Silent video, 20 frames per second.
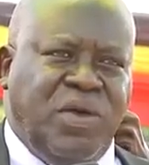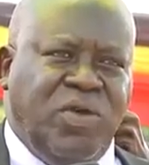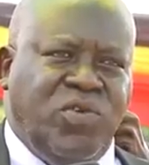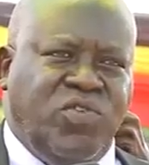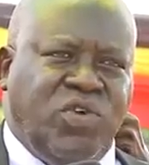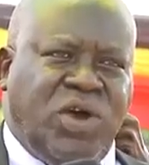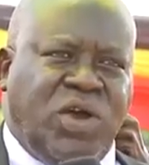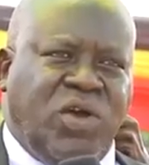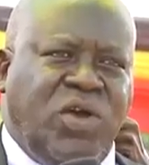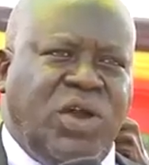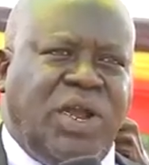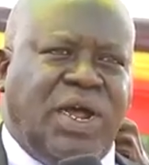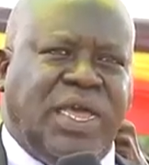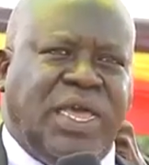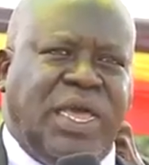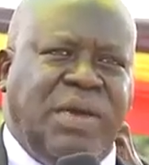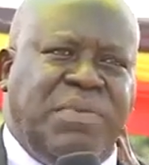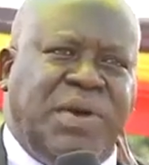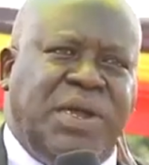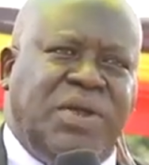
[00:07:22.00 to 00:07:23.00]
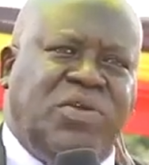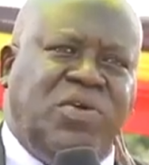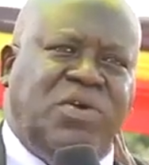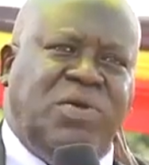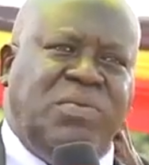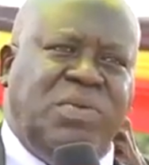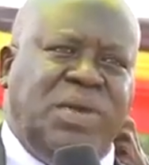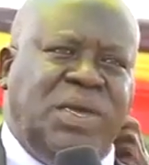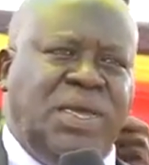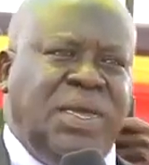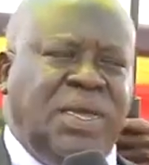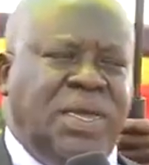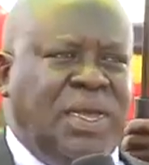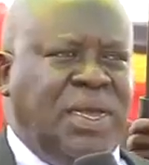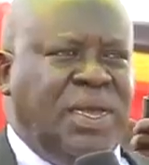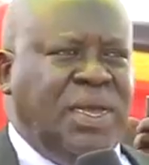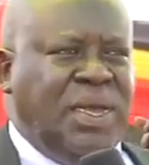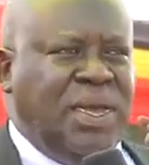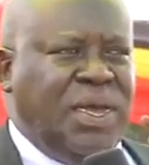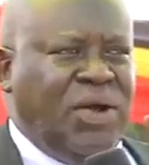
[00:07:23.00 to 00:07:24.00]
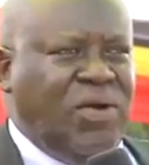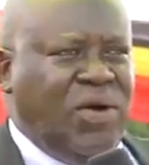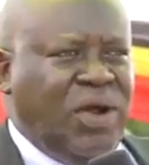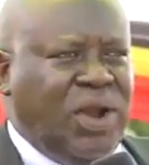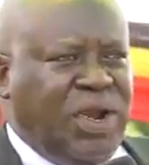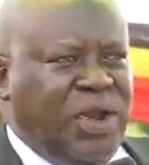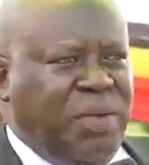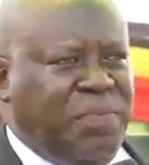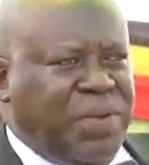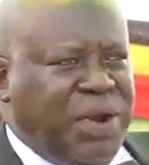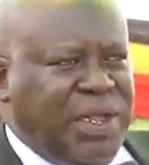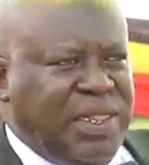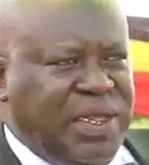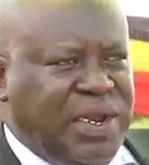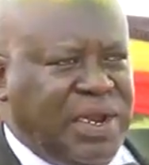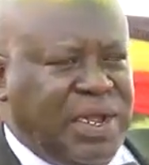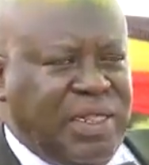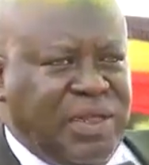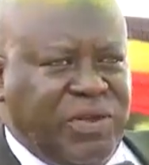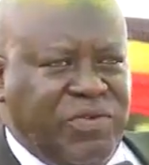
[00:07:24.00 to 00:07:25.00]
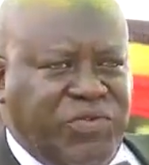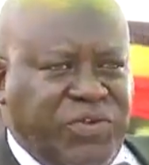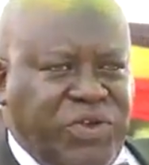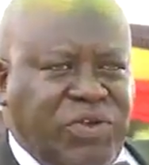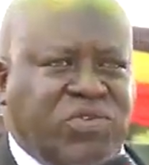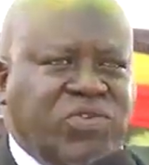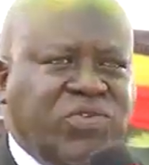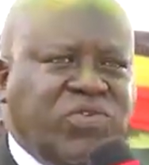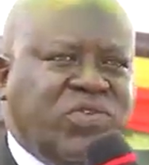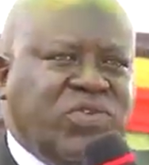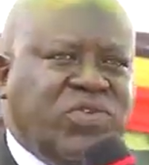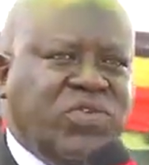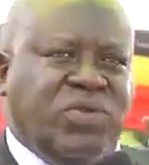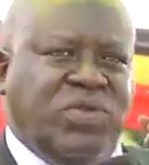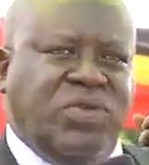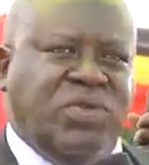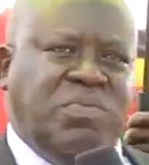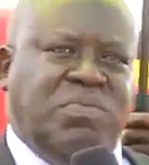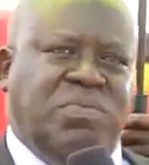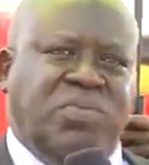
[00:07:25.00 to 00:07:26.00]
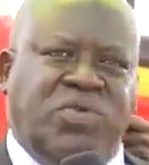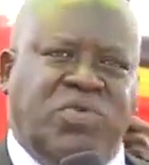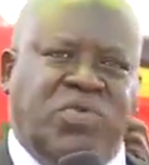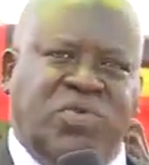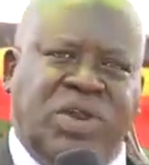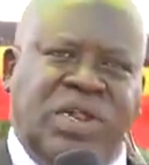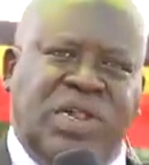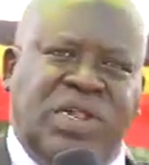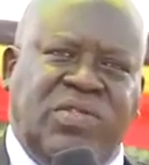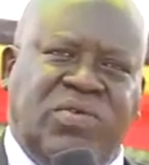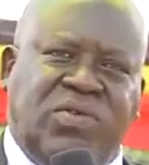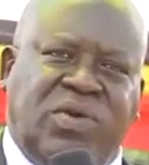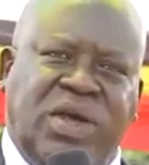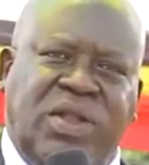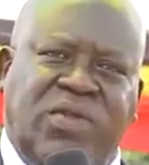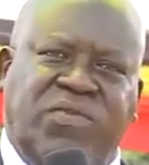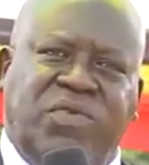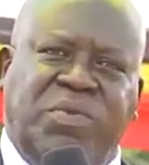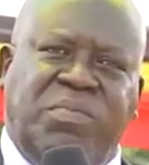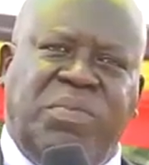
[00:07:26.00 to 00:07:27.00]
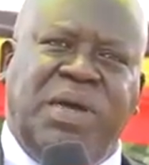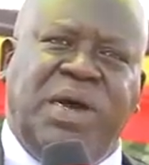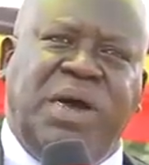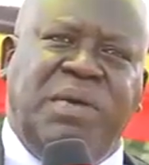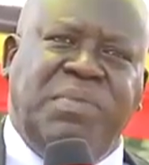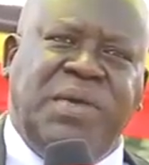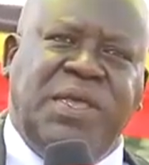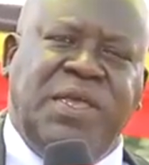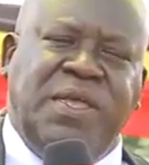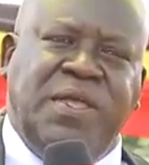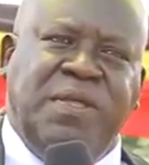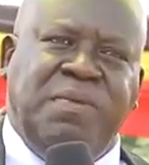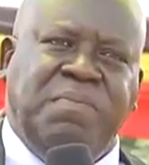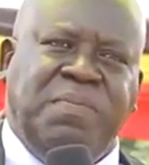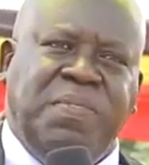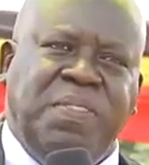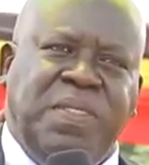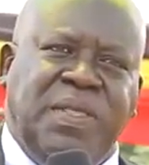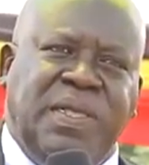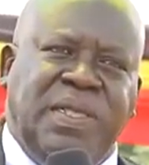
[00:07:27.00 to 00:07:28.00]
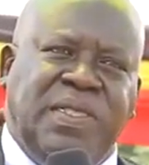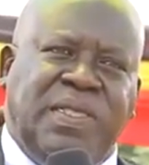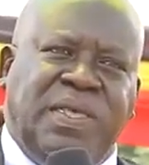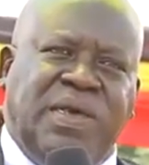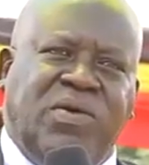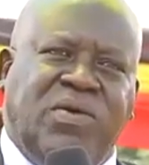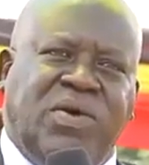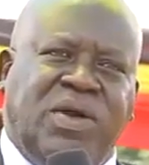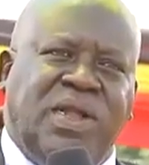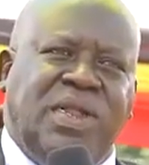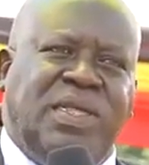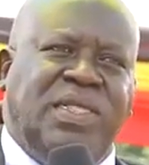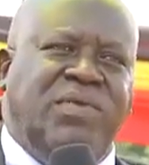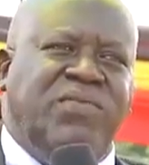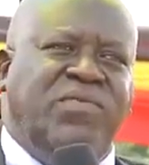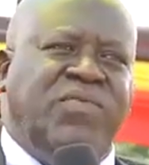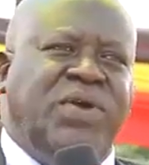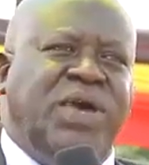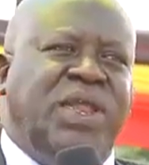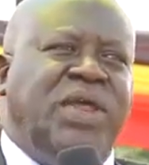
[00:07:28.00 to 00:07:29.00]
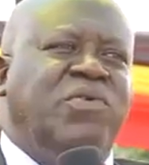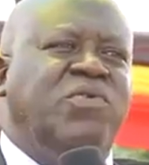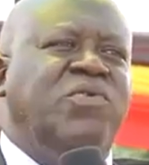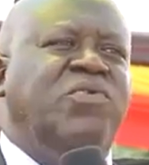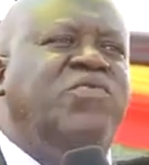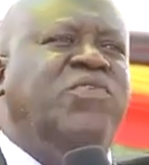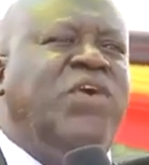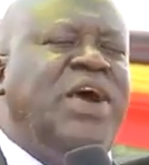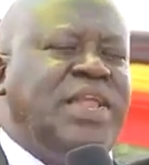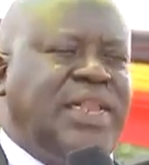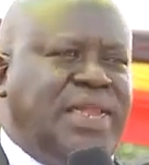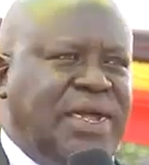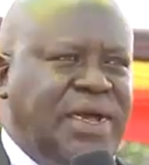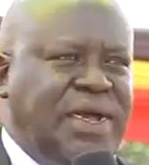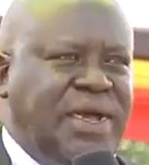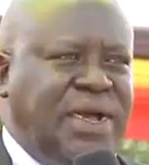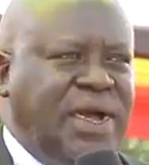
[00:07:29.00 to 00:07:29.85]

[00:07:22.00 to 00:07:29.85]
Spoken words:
So Aronda came and told me, Engola, the president has refused to release OKELLO from the army. Say OKELLO is a very good fighter.